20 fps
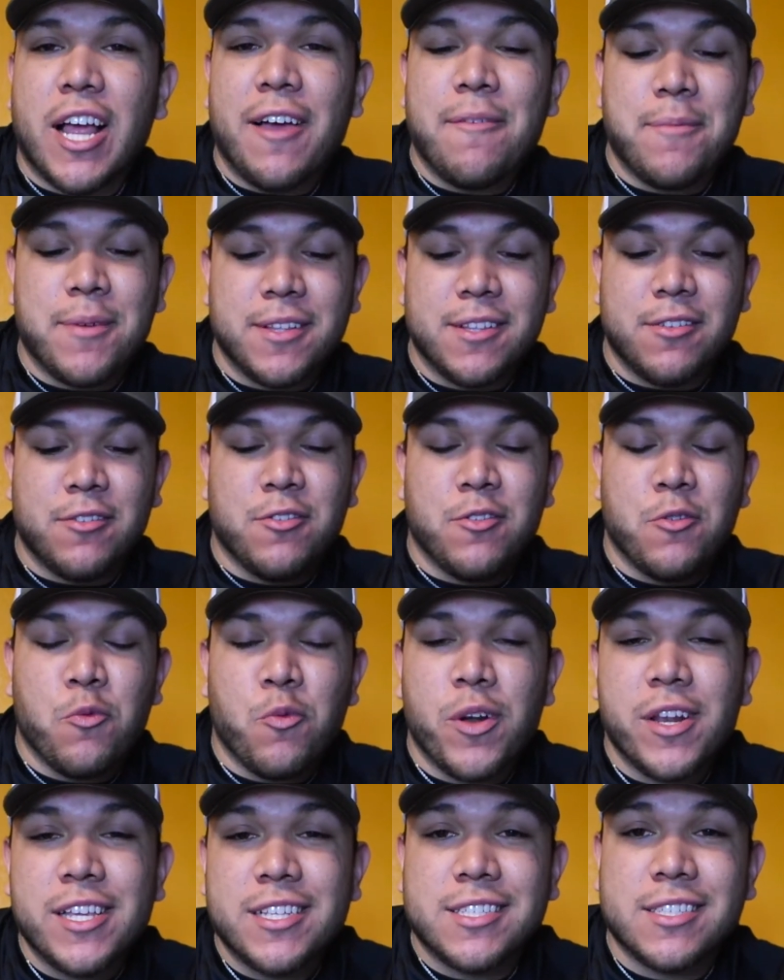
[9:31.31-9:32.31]
I've been
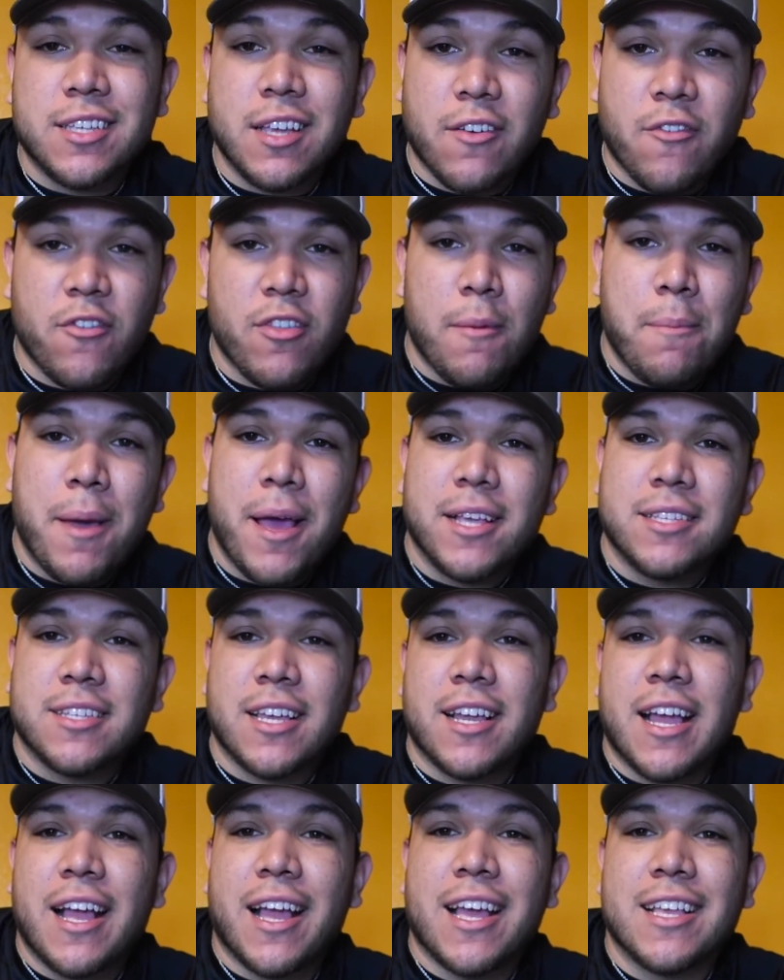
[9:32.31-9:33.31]
really sick for the past,
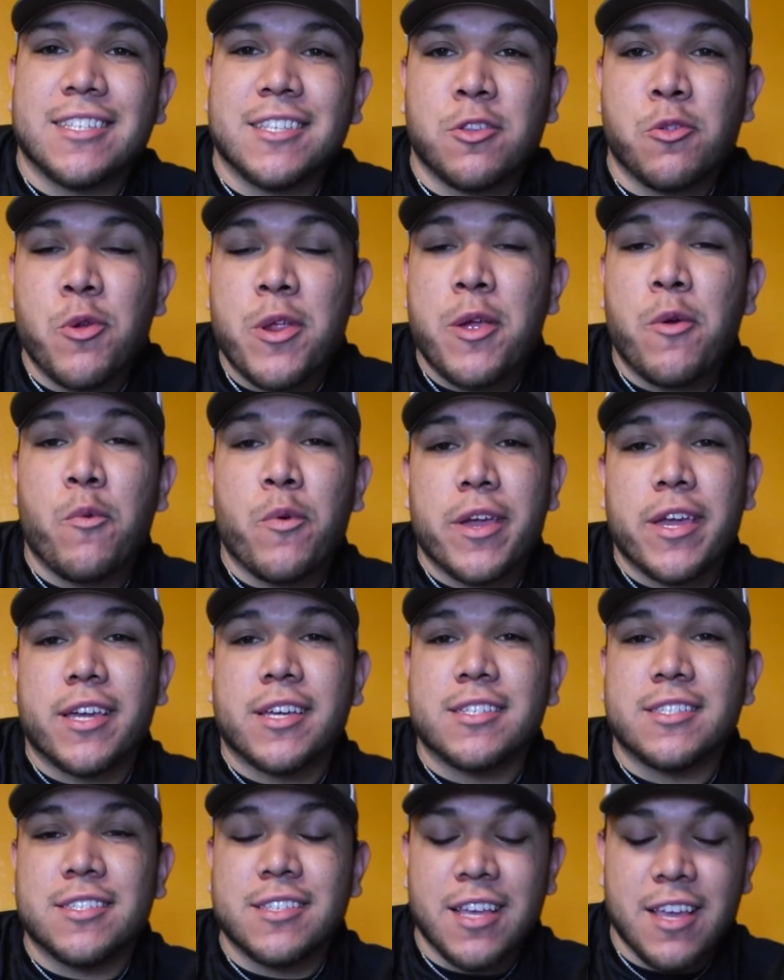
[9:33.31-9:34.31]
like, I guess 3
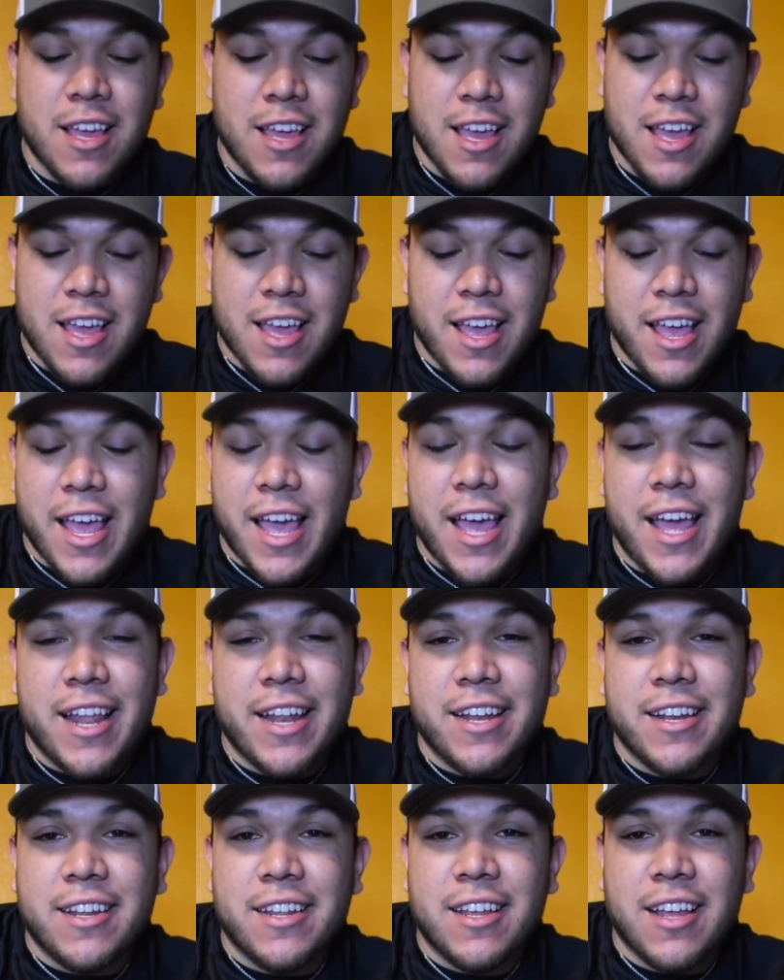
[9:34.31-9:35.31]
weeks,
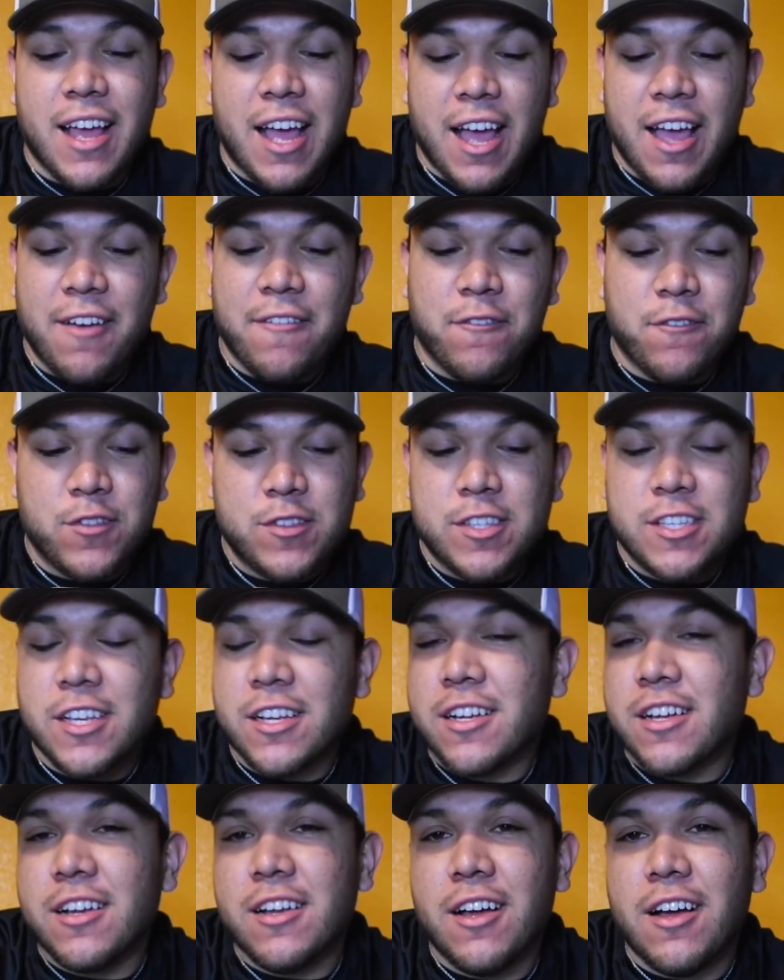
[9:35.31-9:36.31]
and I've
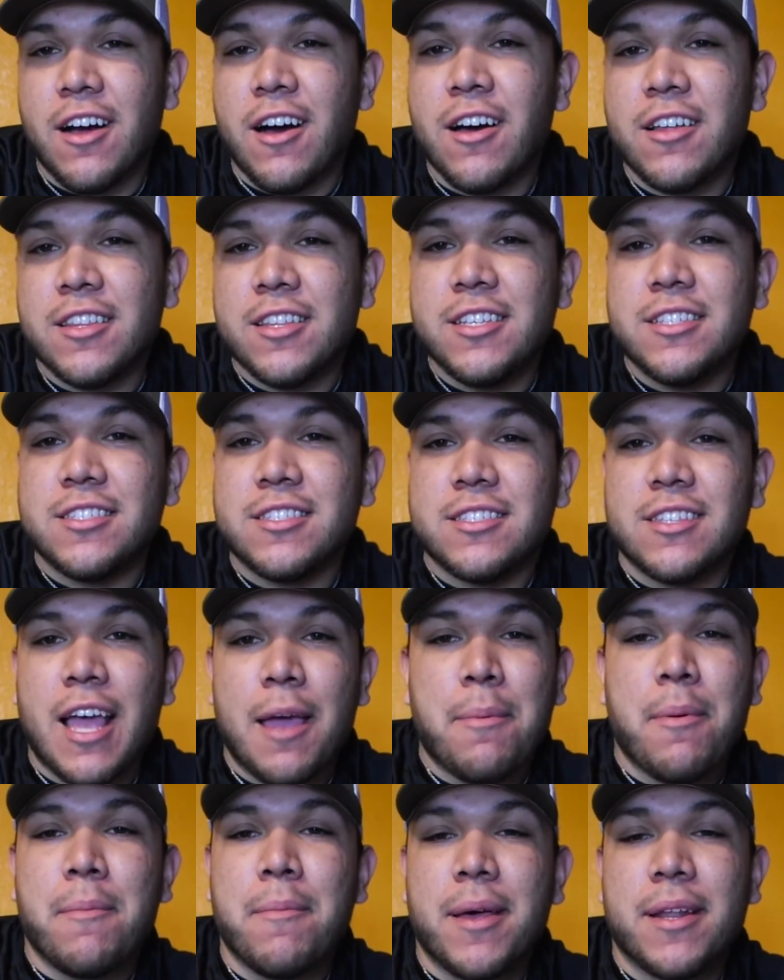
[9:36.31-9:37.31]
took all these
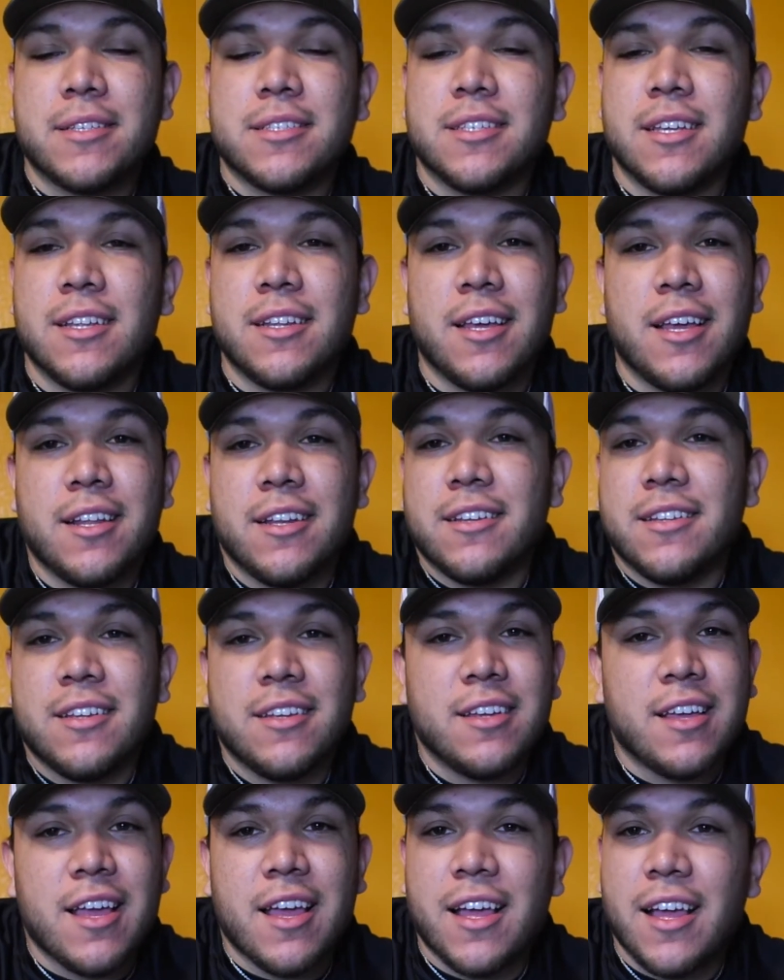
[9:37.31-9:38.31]
type of medicine, and
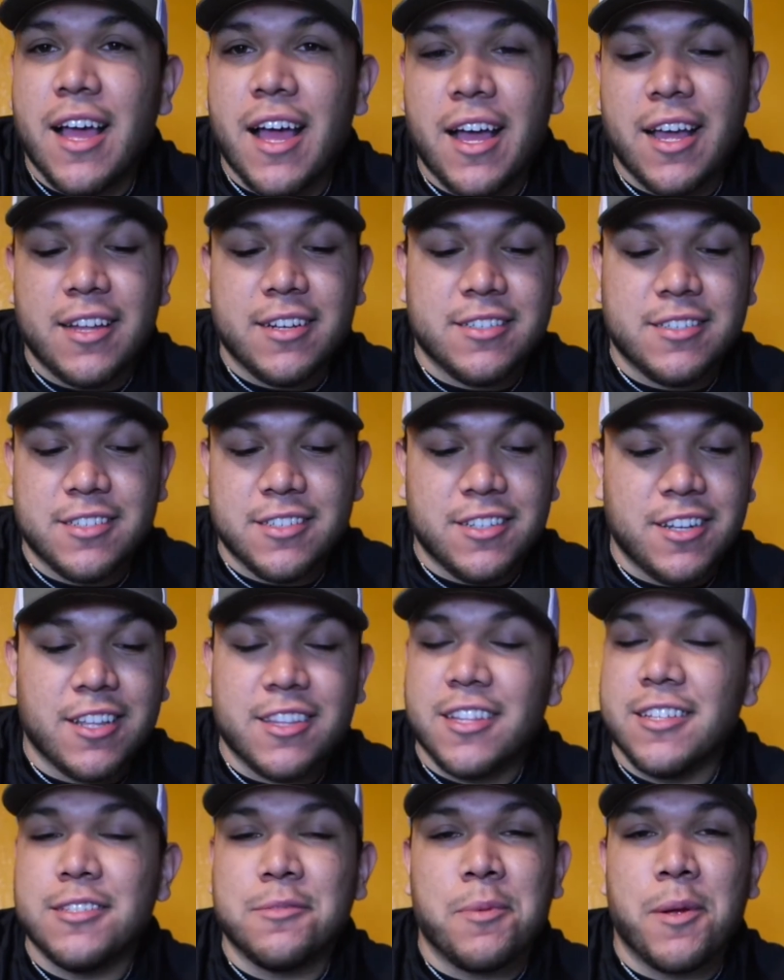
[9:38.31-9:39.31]

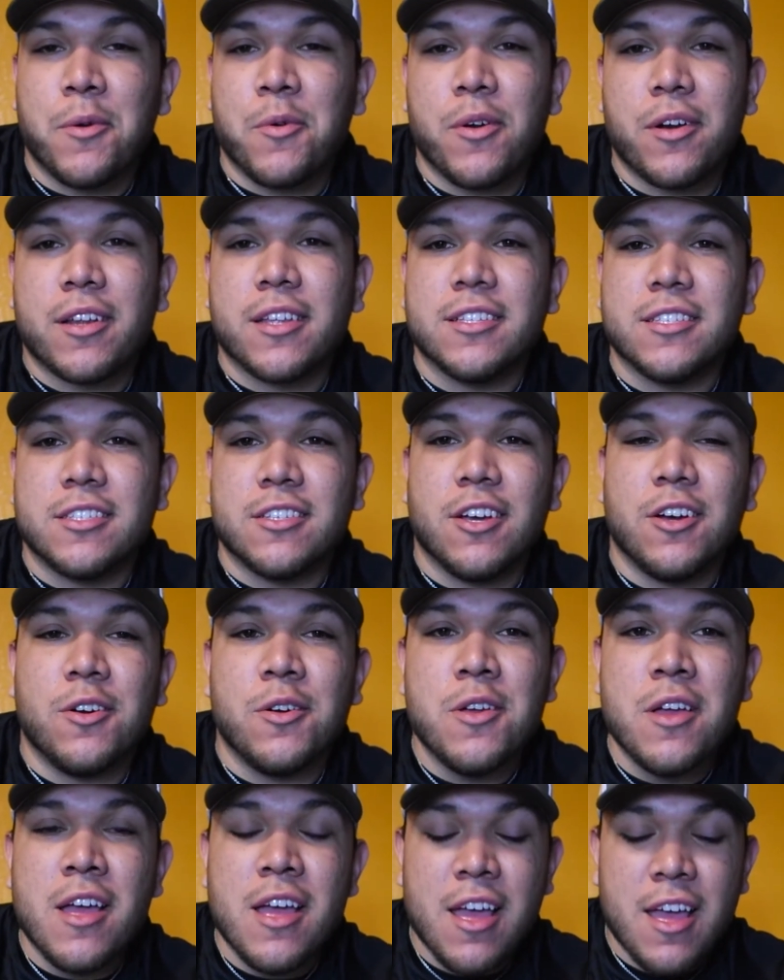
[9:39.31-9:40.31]
nothing's been working.
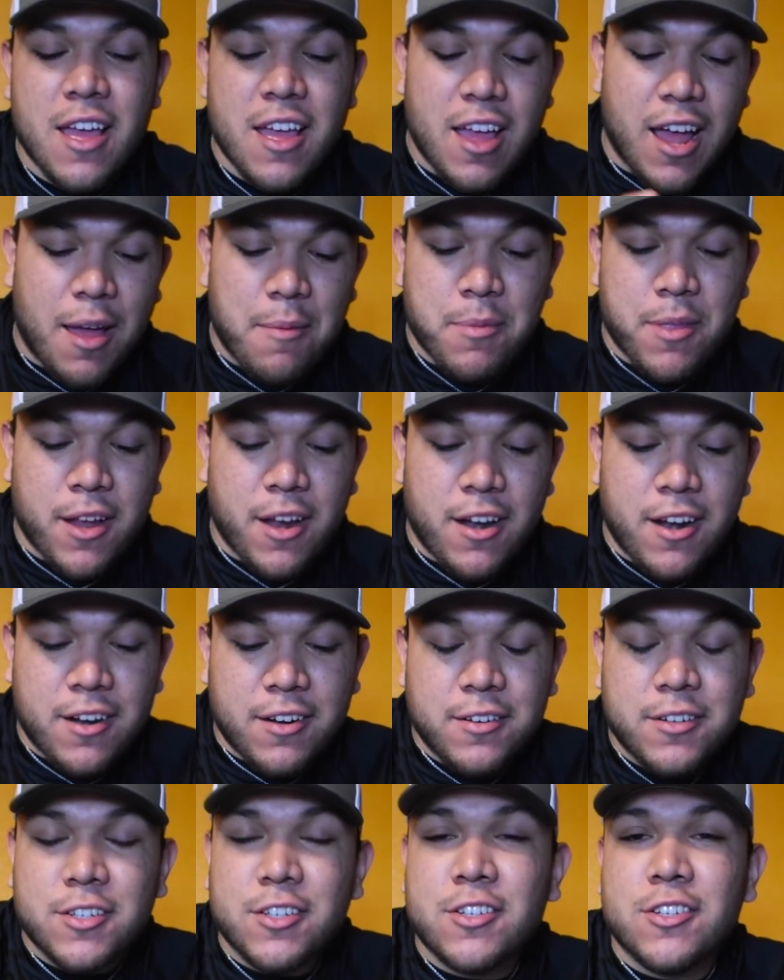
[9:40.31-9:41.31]
So I'm
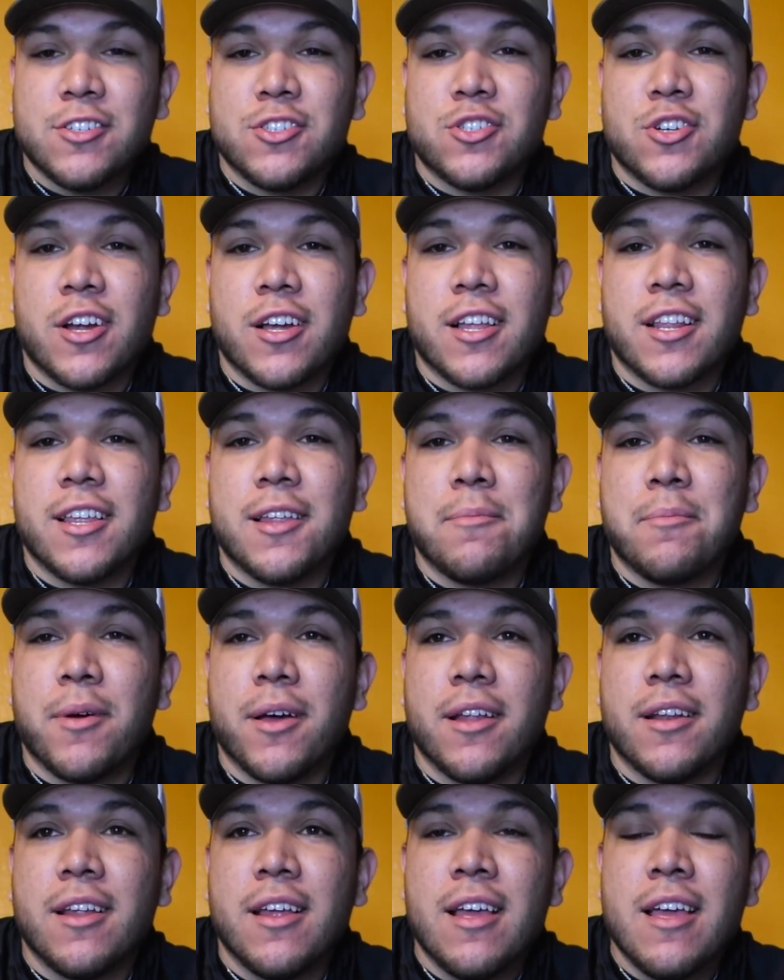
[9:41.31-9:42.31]
there struggling,
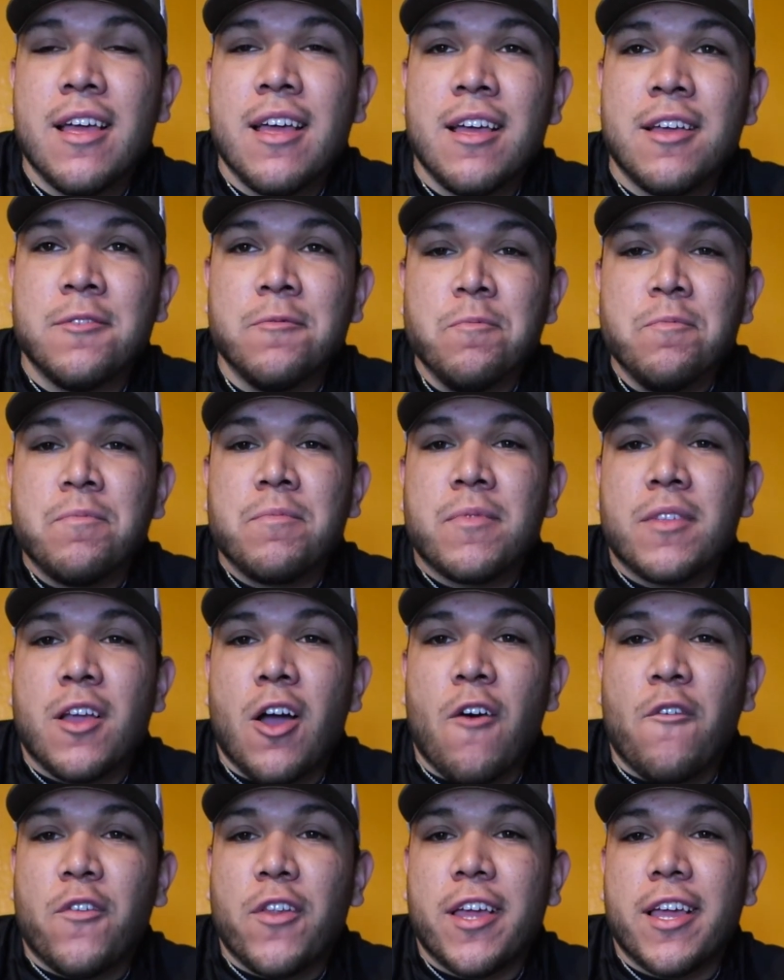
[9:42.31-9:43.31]
but
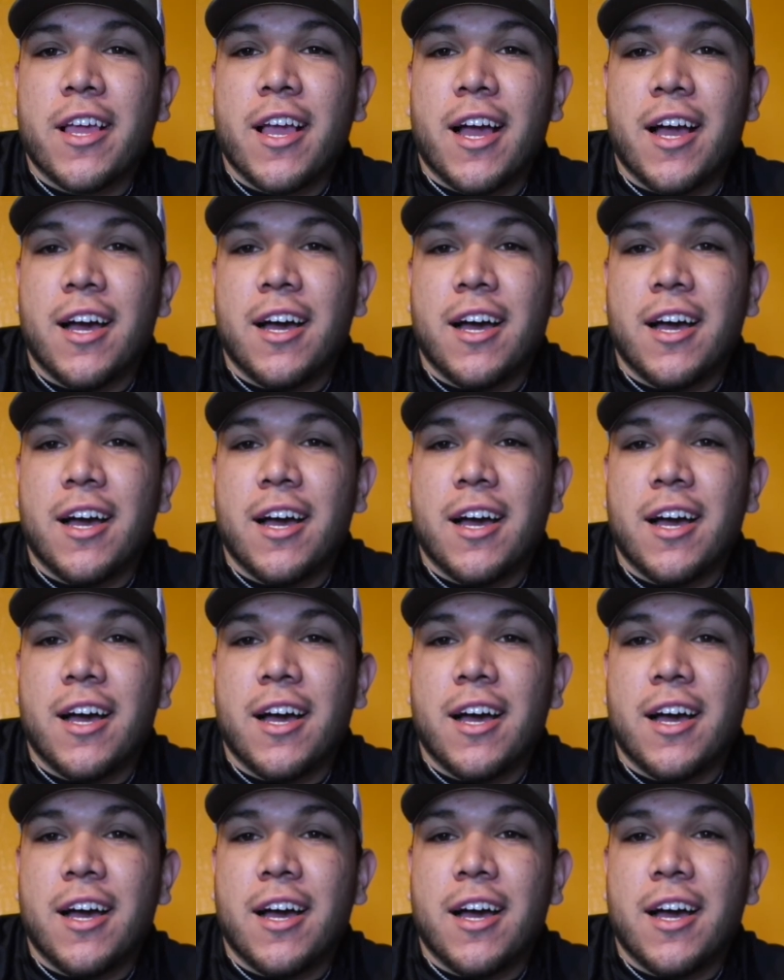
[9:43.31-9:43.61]
hopefully